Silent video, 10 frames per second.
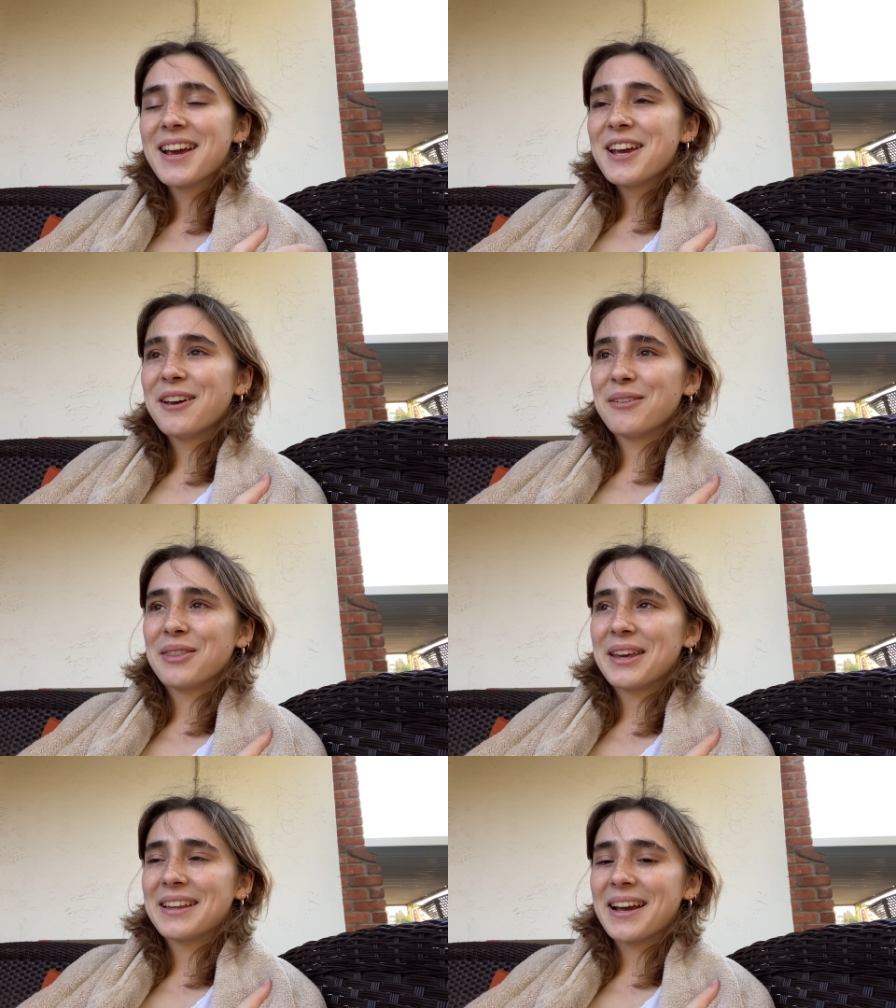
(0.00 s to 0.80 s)
if you
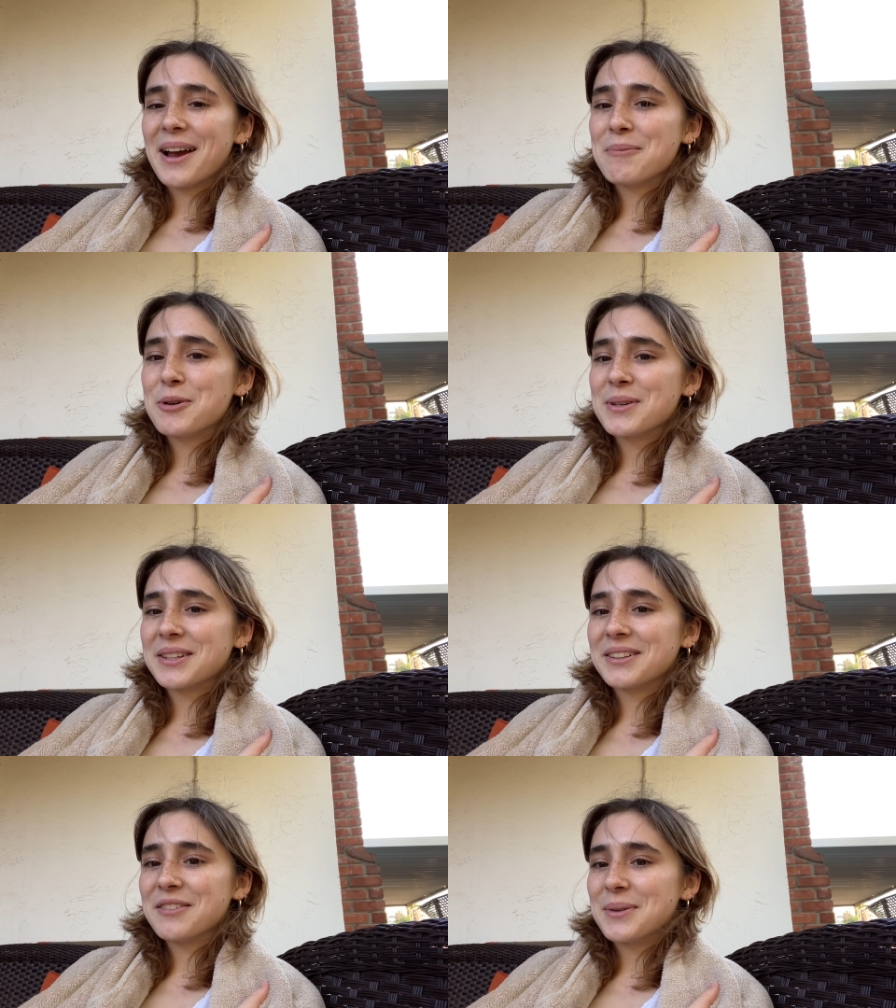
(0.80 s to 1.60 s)
think, like, I'm always
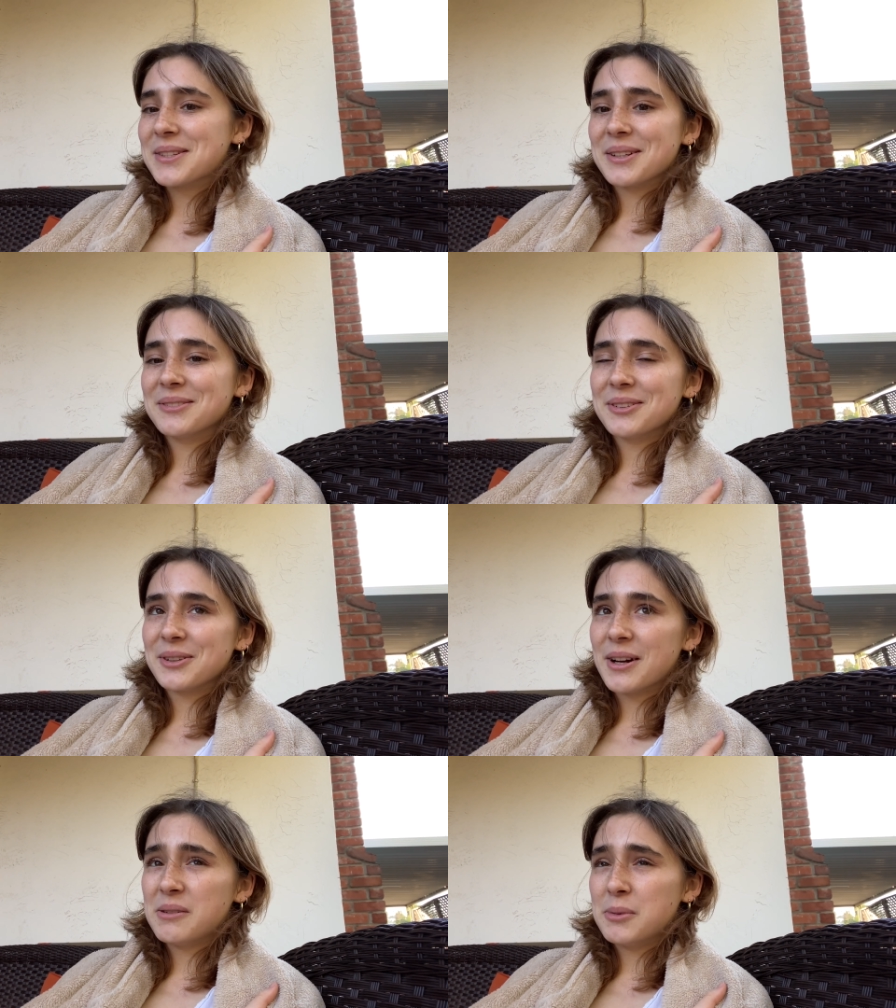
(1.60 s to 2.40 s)
gonna love myself or
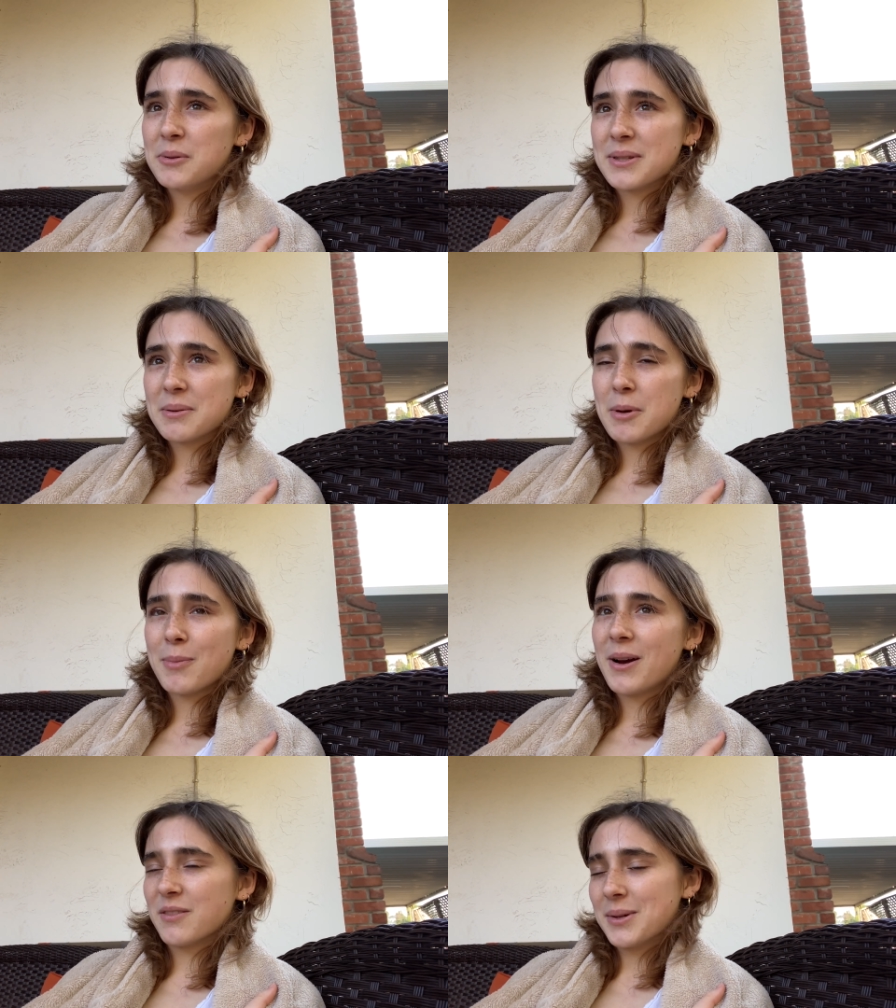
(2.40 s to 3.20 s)
I'm always gonna be
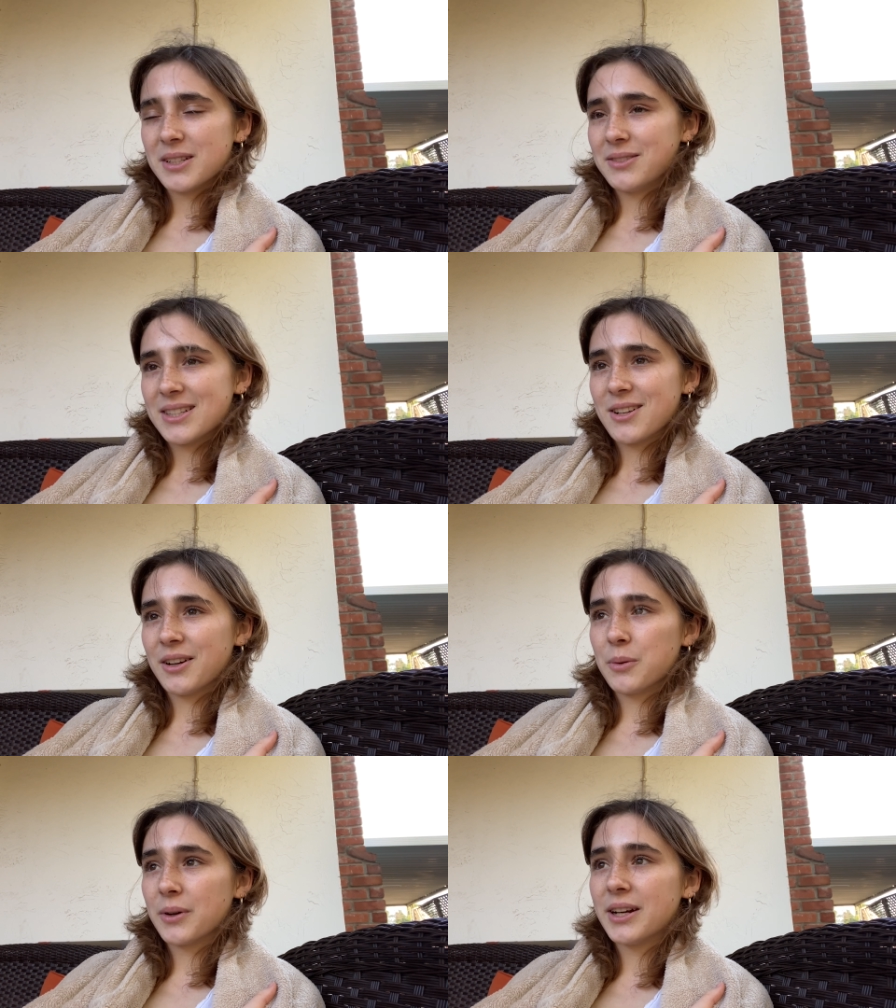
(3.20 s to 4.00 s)
proud of myself, that's not
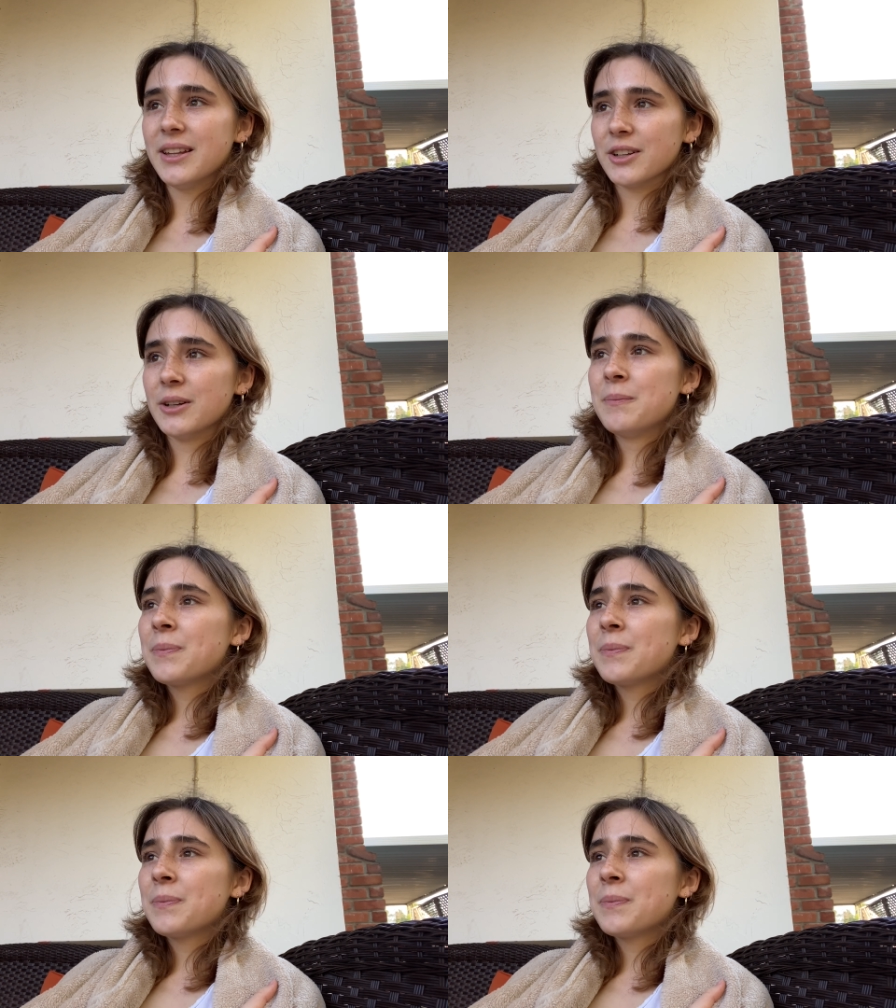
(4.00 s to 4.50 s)
gonna work either,